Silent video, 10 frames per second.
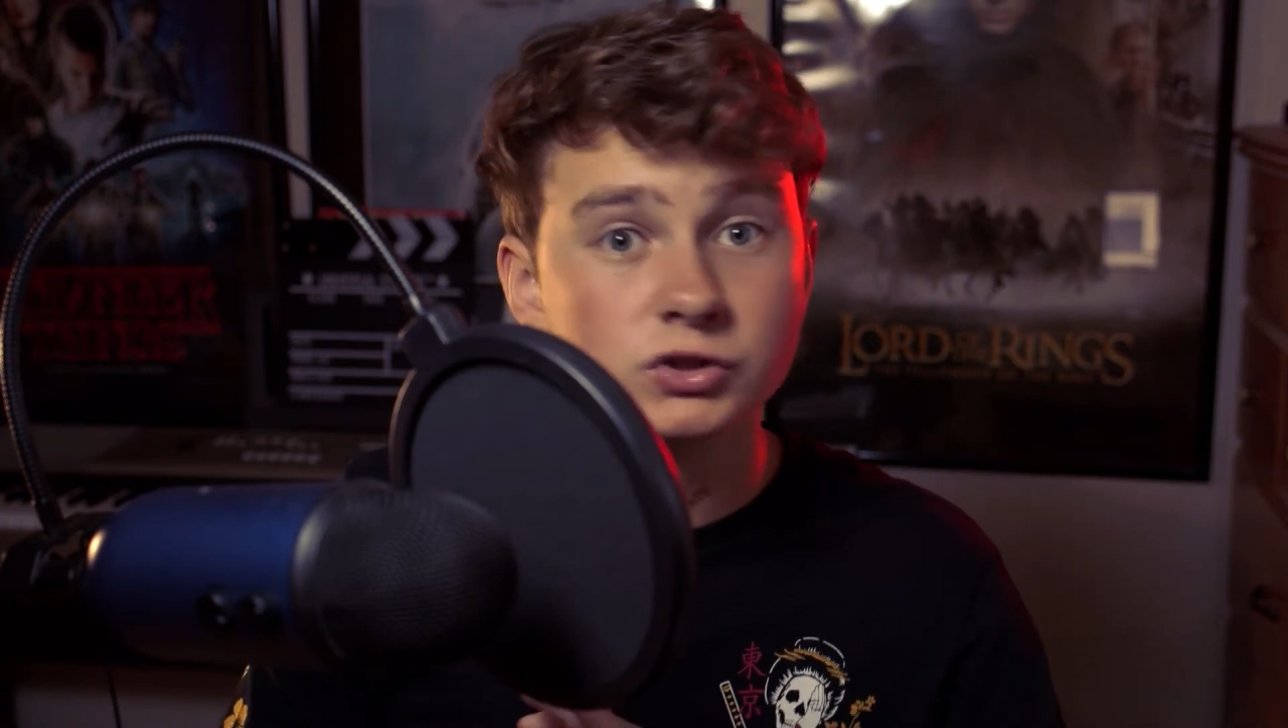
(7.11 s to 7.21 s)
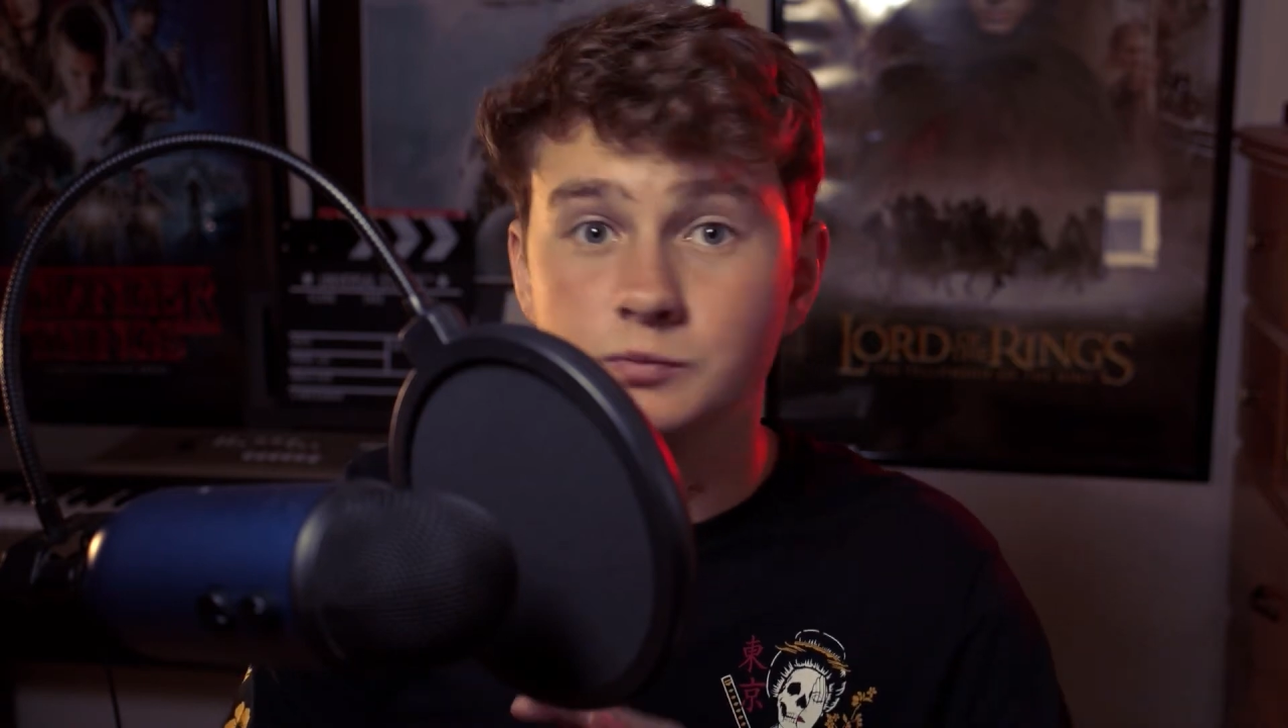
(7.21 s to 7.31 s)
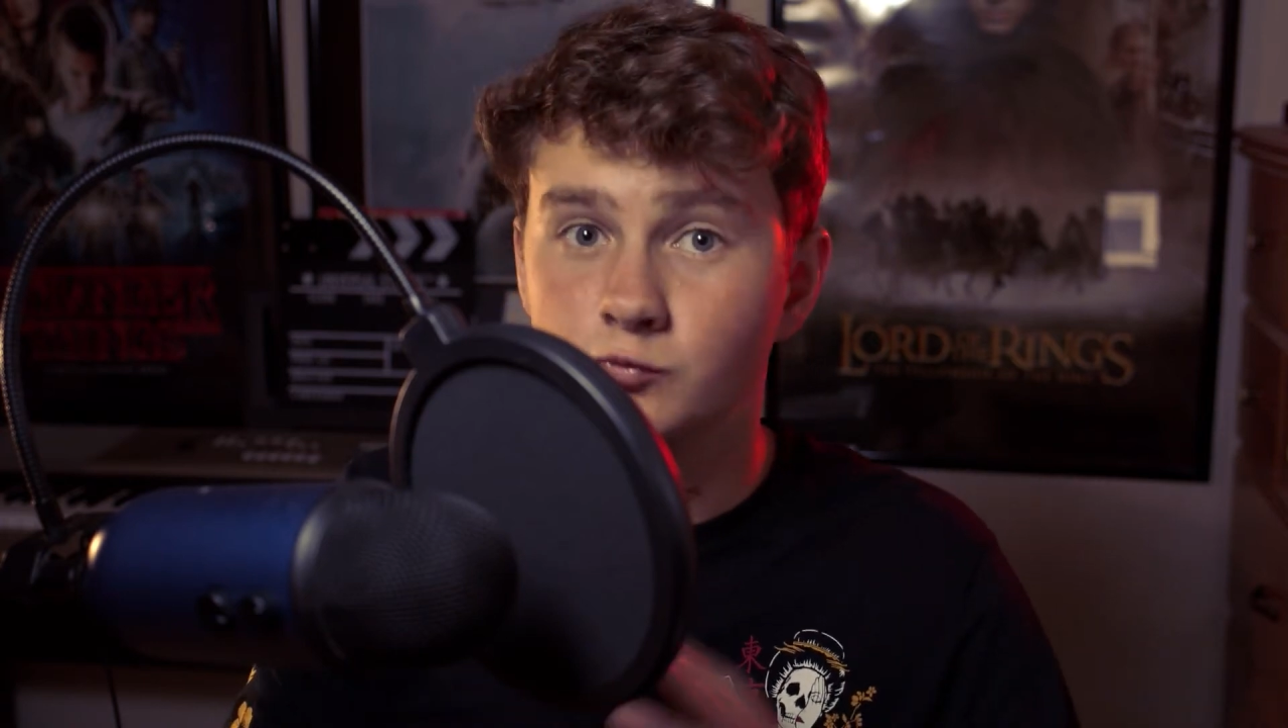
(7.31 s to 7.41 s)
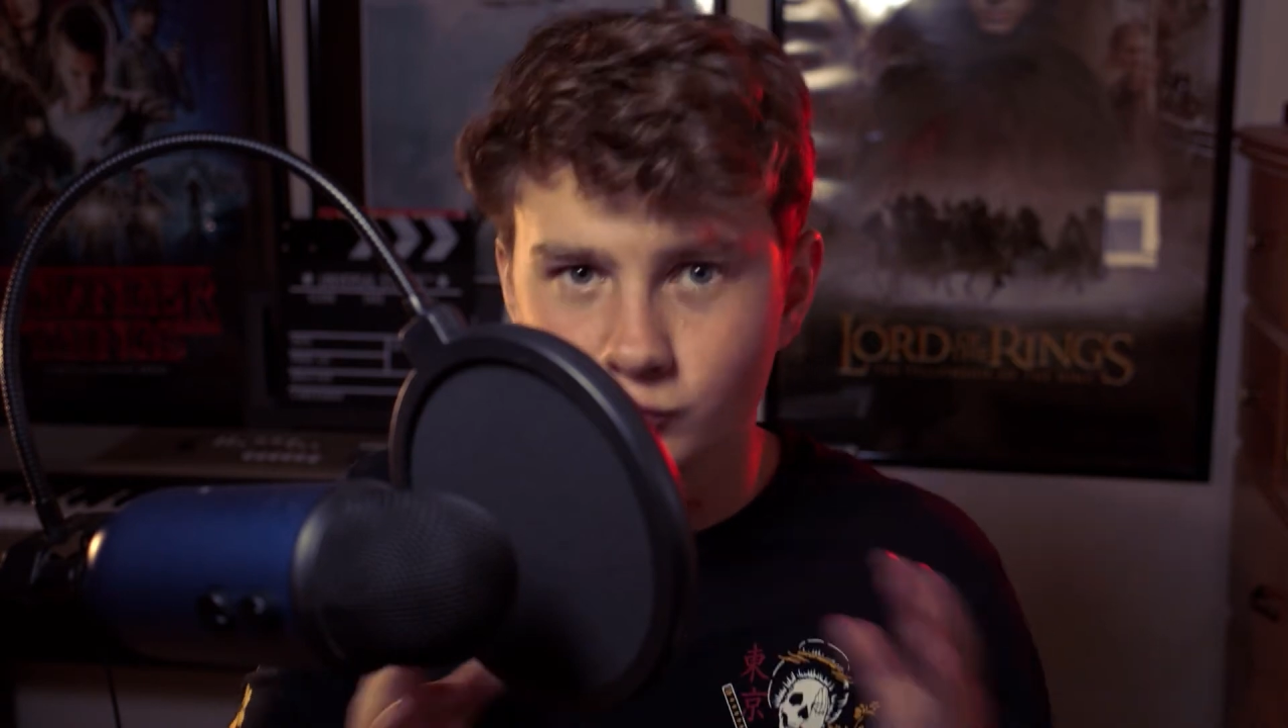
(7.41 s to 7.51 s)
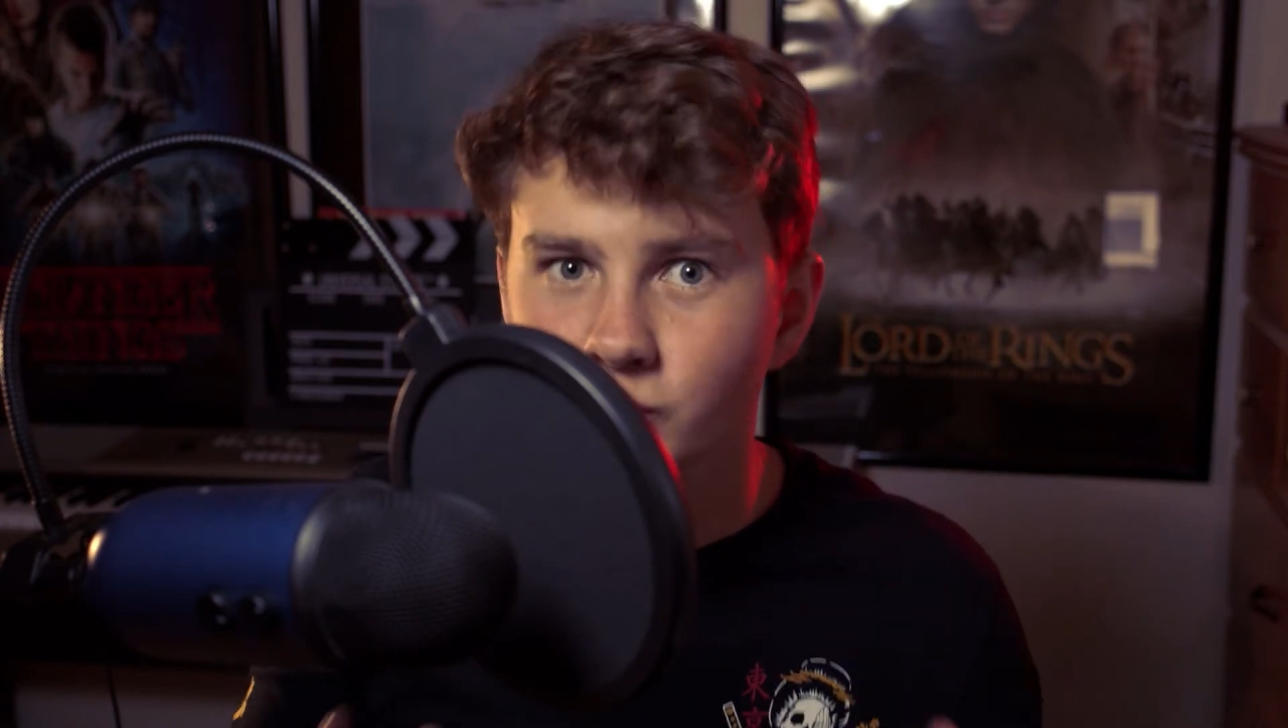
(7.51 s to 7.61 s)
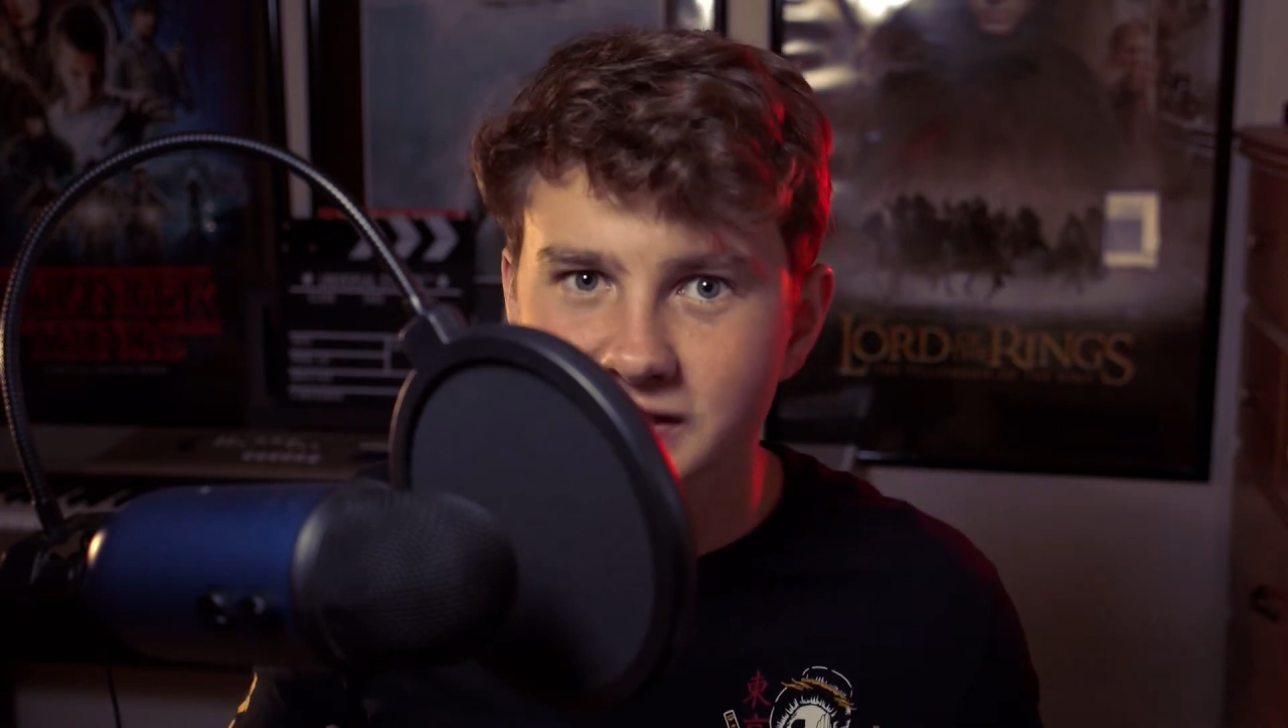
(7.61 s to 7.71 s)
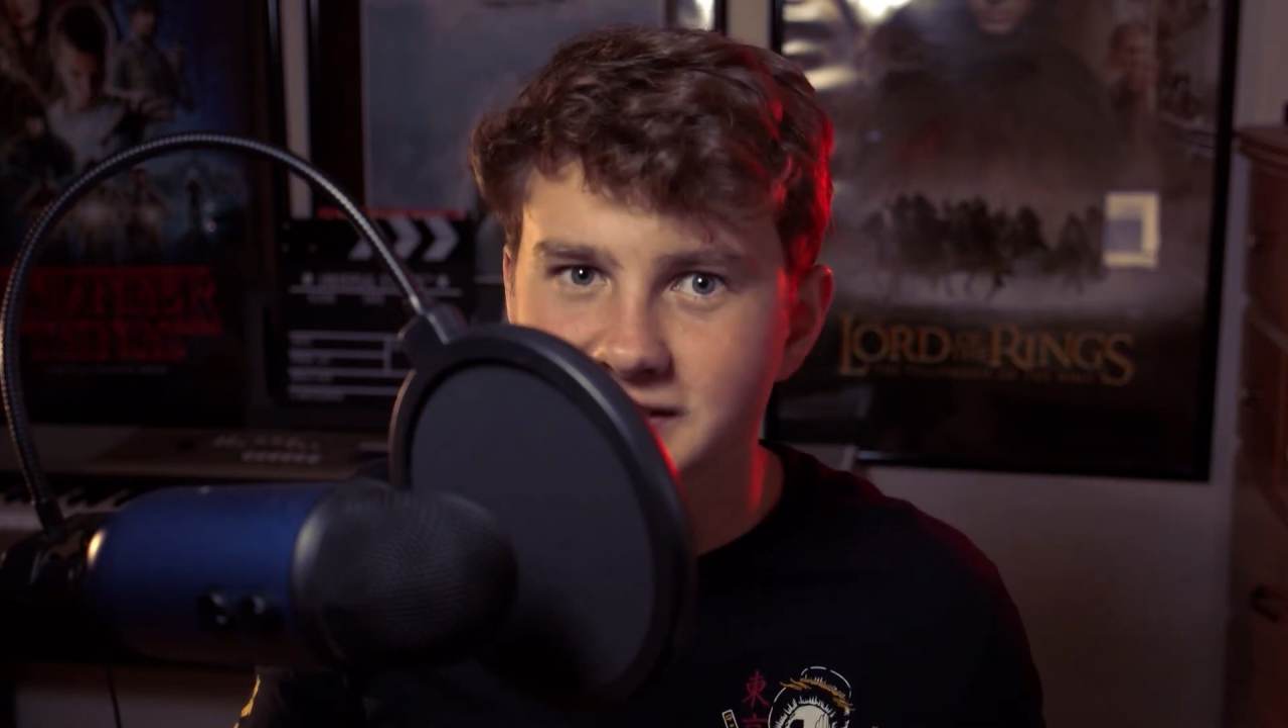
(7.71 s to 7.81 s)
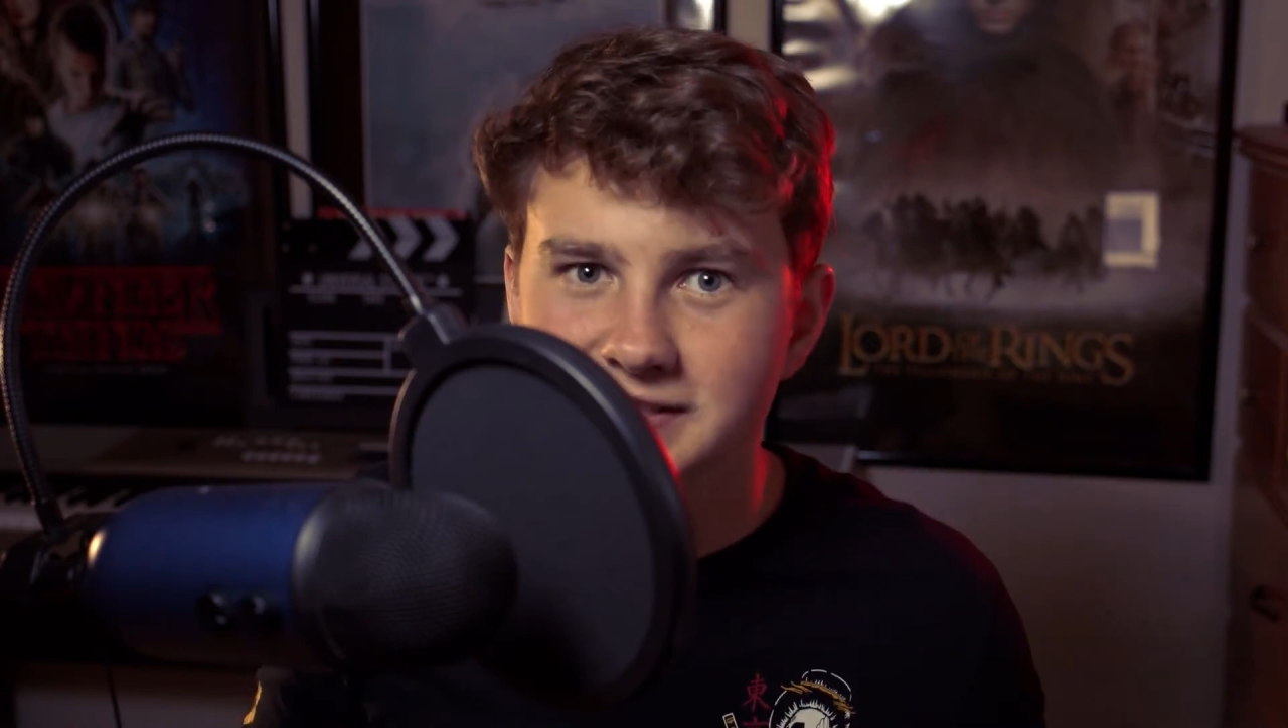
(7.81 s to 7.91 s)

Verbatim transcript: some really